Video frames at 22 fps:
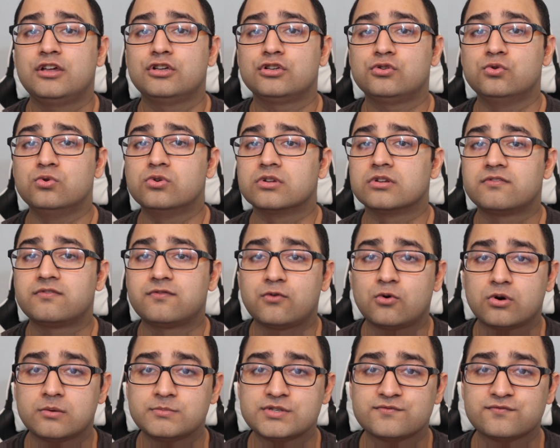Google
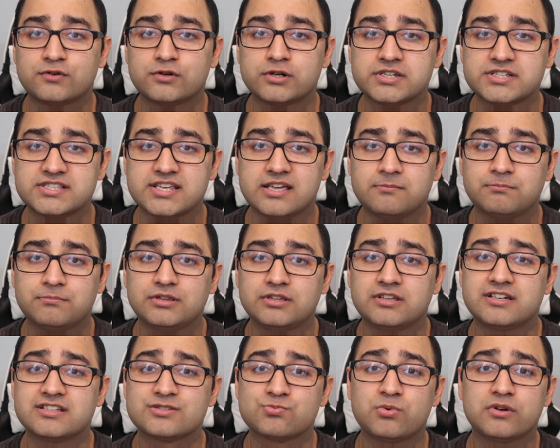Forms, for example,
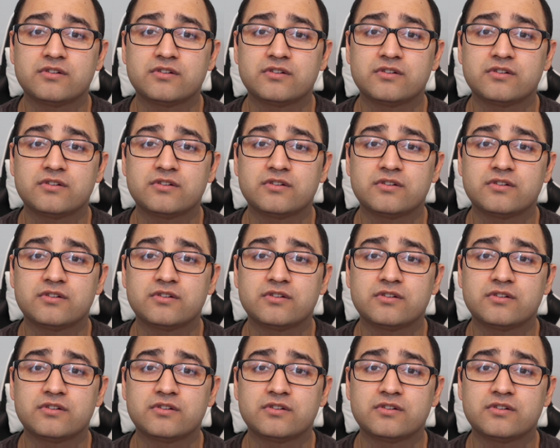is